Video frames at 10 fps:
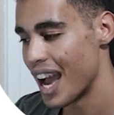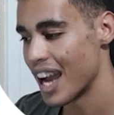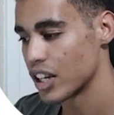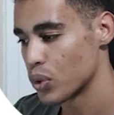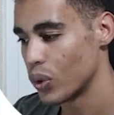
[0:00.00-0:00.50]

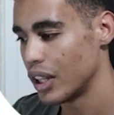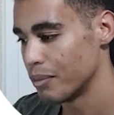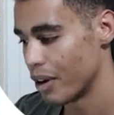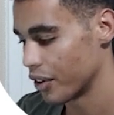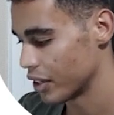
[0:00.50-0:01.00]
actual
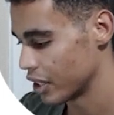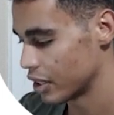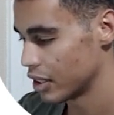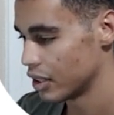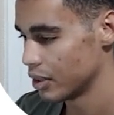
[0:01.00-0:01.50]
market.
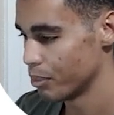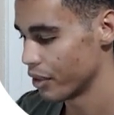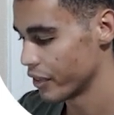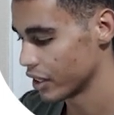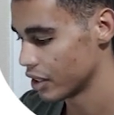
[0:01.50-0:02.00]

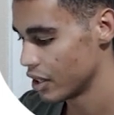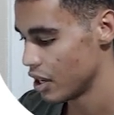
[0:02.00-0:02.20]
Perfect.